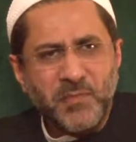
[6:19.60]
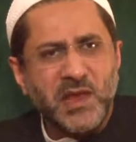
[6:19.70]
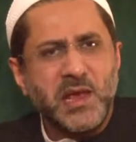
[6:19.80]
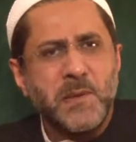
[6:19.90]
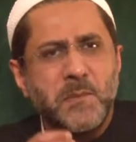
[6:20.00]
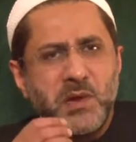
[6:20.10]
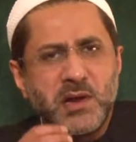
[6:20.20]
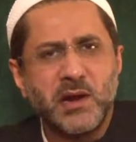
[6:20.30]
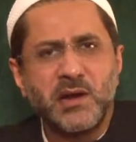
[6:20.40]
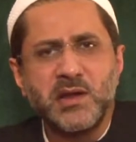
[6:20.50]
He
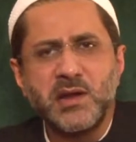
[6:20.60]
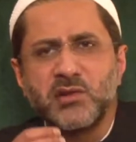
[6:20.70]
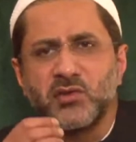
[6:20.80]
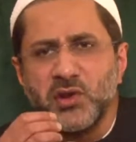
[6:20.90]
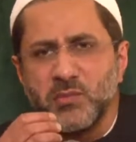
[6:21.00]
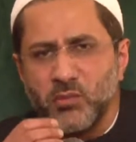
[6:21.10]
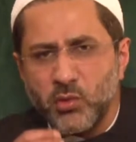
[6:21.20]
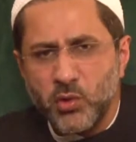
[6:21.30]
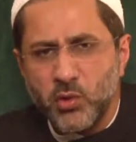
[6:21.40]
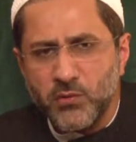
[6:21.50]
merely
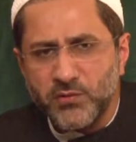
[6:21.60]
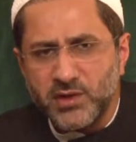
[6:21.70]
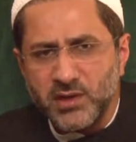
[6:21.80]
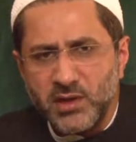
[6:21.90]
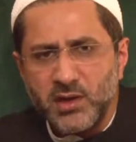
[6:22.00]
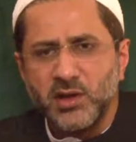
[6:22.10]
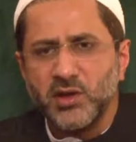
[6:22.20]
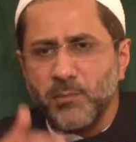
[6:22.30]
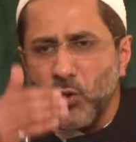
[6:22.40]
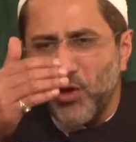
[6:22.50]
removed
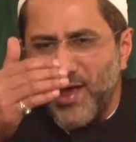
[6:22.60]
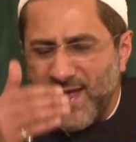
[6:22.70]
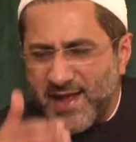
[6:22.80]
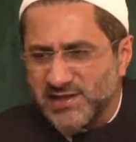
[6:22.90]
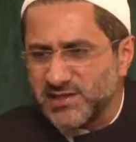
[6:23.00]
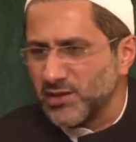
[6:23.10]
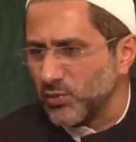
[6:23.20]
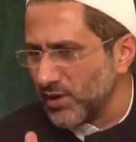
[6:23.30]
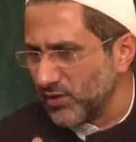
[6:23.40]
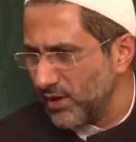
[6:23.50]
the blockades that
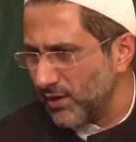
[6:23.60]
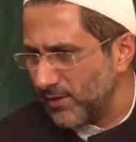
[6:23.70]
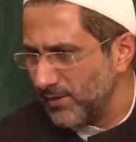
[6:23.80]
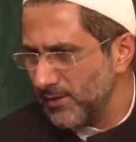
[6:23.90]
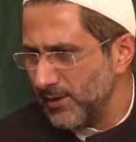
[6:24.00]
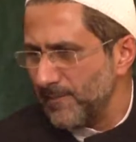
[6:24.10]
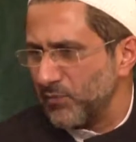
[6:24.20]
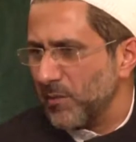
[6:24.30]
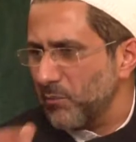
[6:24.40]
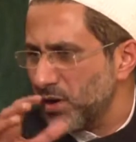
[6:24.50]
were there,
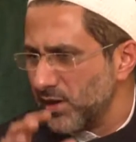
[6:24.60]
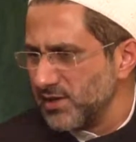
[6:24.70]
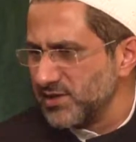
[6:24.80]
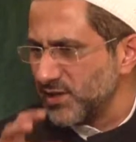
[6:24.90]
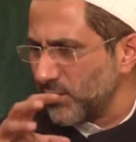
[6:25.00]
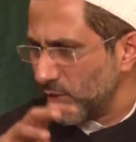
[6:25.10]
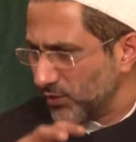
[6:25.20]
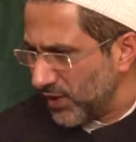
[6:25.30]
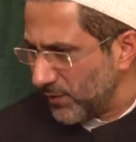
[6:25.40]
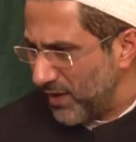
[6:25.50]
the burdens that were
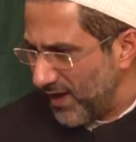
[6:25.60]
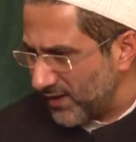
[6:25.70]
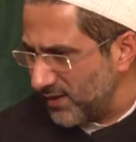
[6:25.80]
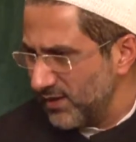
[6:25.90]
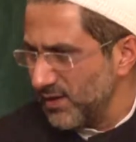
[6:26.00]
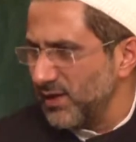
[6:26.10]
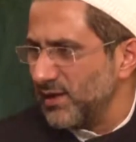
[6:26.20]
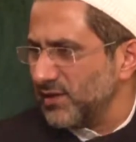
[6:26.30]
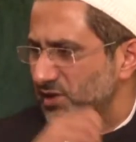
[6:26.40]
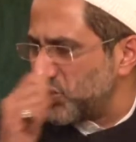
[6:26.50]
on their back,
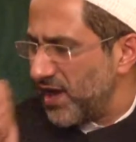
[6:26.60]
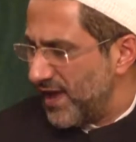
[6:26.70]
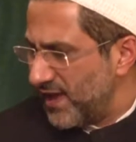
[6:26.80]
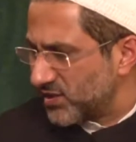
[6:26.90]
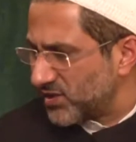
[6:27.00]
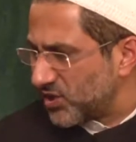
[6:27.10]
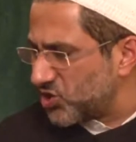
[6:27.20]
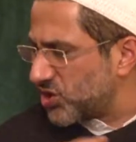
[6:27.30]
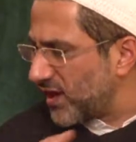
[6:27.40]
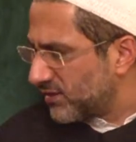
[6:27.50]
the chains that
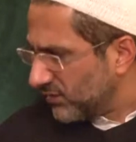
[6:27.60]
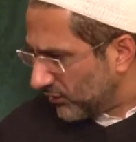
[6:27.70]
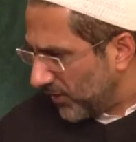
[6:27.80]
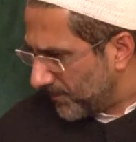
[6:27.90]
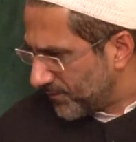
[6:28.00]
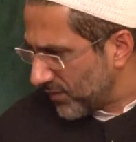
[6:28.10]
shackled them.